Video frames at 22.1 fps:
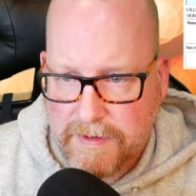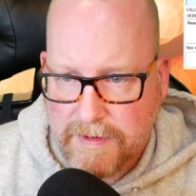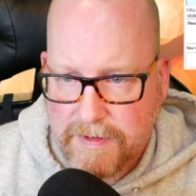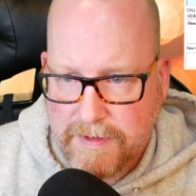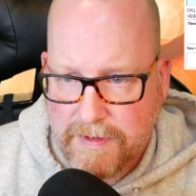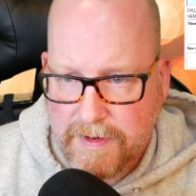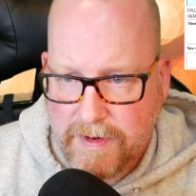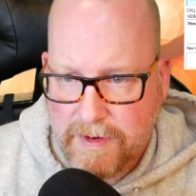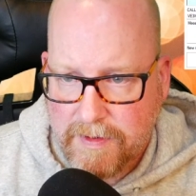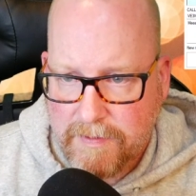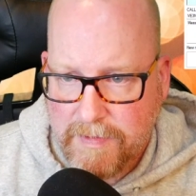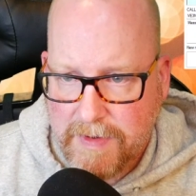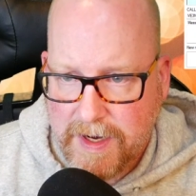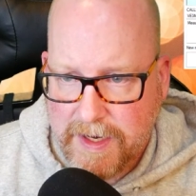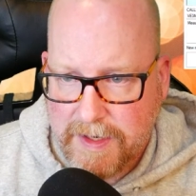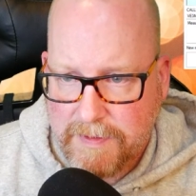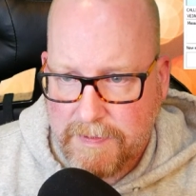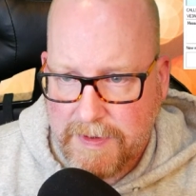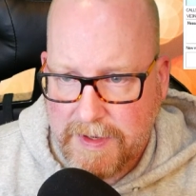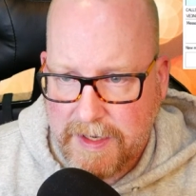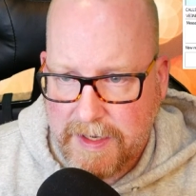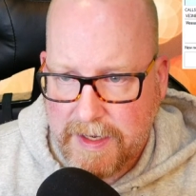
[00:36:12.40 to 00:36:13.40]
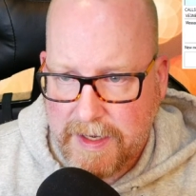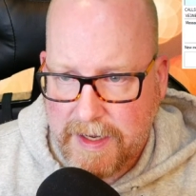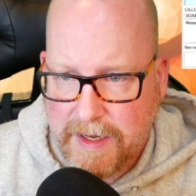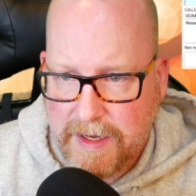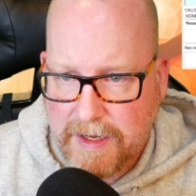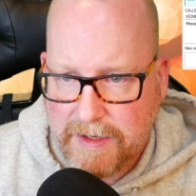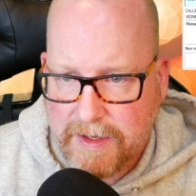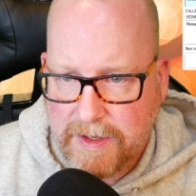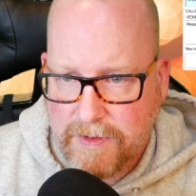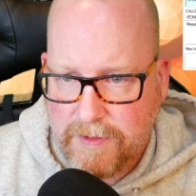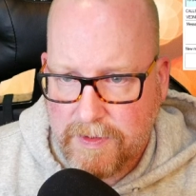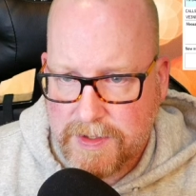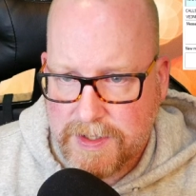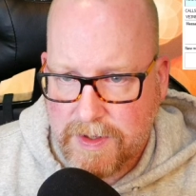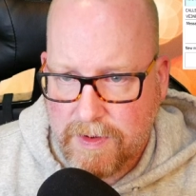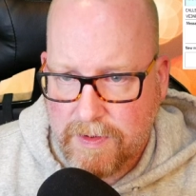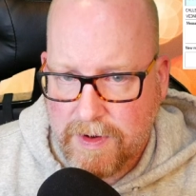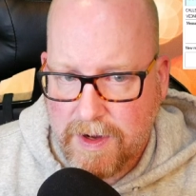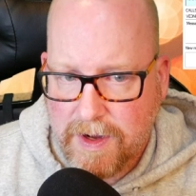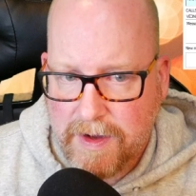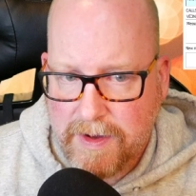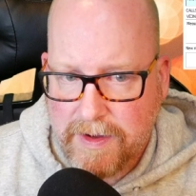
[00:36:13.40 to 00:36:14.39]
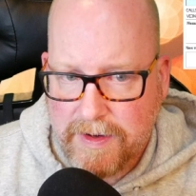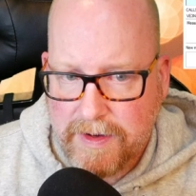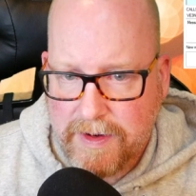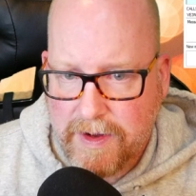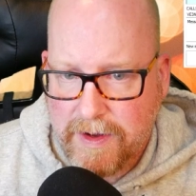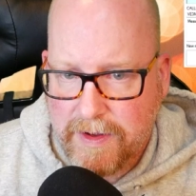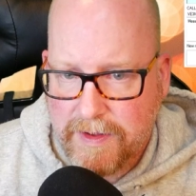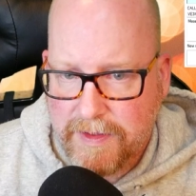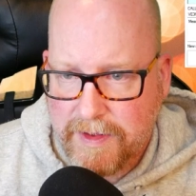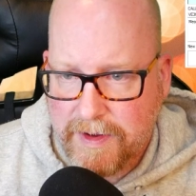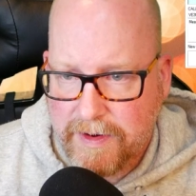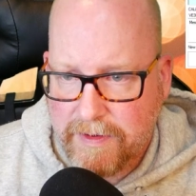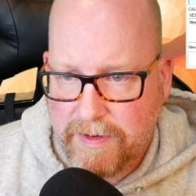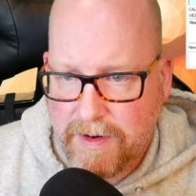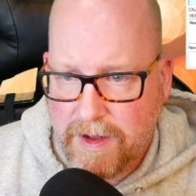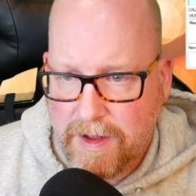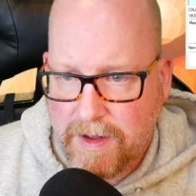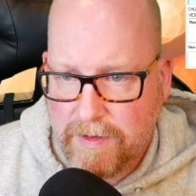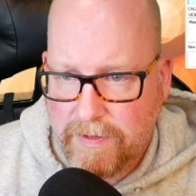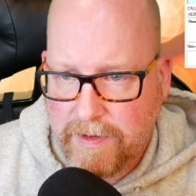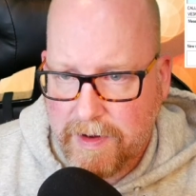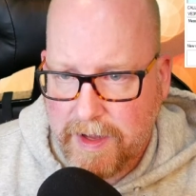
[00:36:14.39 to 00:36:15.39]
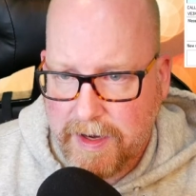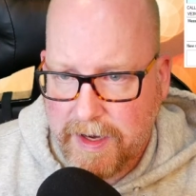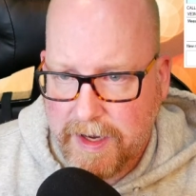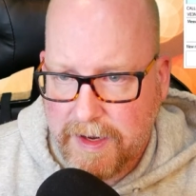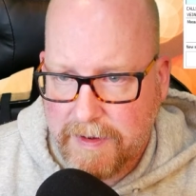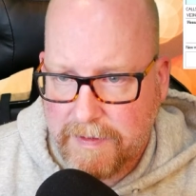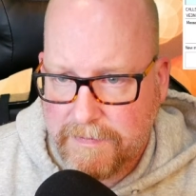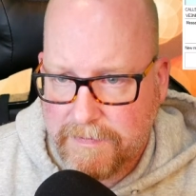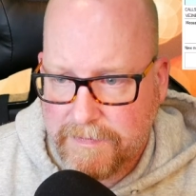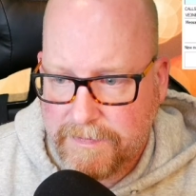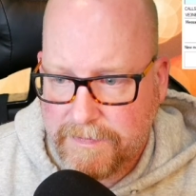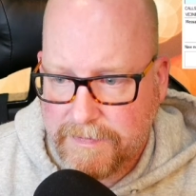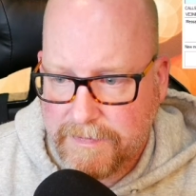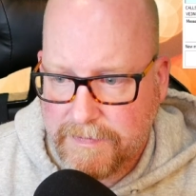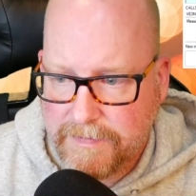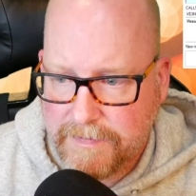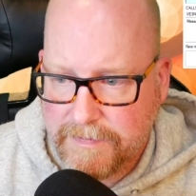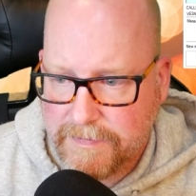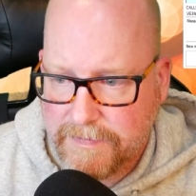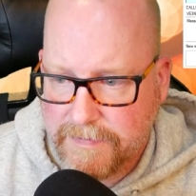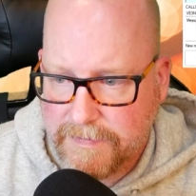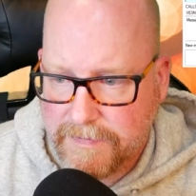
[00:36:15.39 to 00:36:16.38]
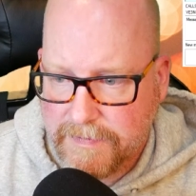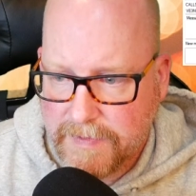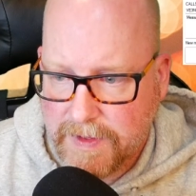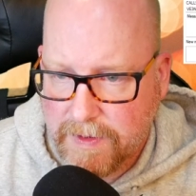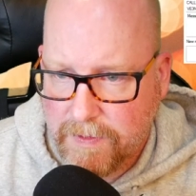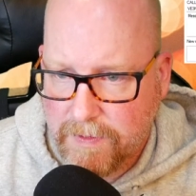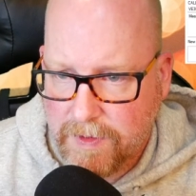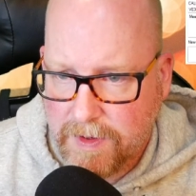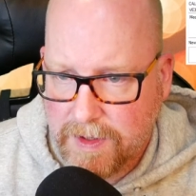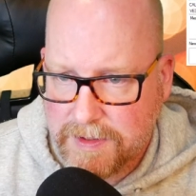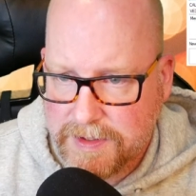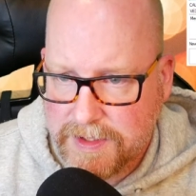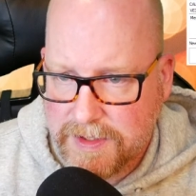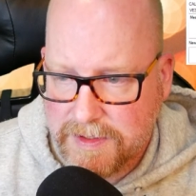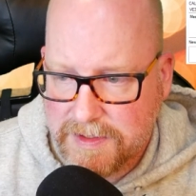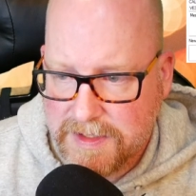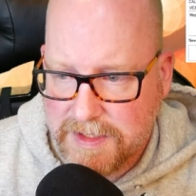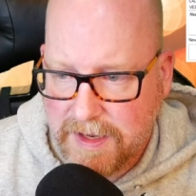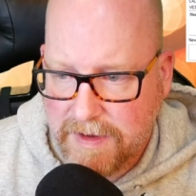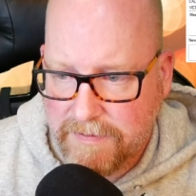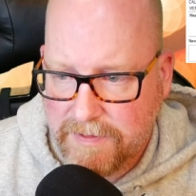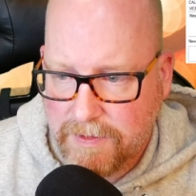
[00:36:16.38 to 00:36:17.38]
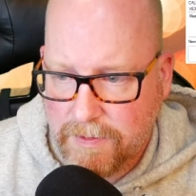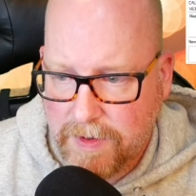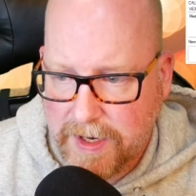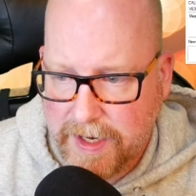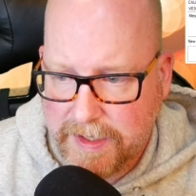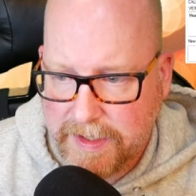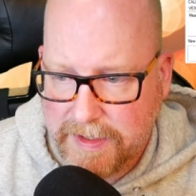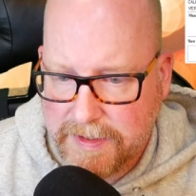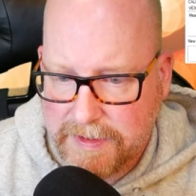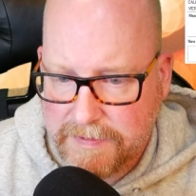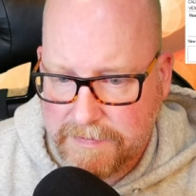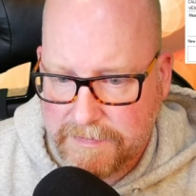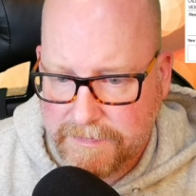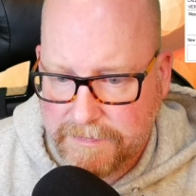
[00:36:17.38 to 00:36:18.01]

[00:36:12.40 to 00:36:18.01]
There might be a QSO going on there already. We'll just have to wait.